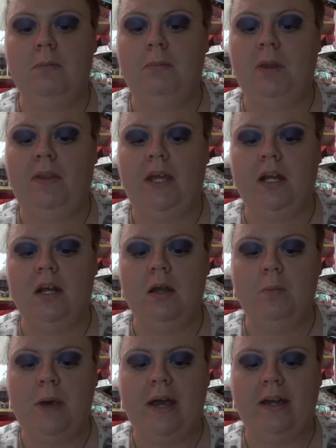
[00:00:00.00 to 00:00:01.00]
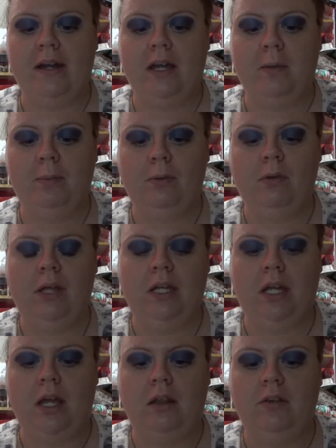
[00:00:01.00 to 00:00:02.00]
Valero Pineapple and
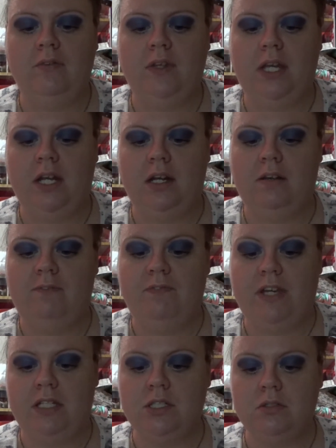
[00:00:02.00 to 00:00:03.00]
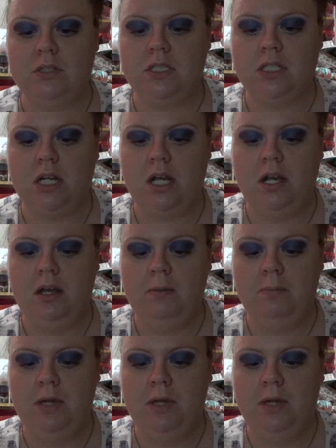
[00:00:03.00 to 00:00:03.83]
Aloe Vera Facial Scrub.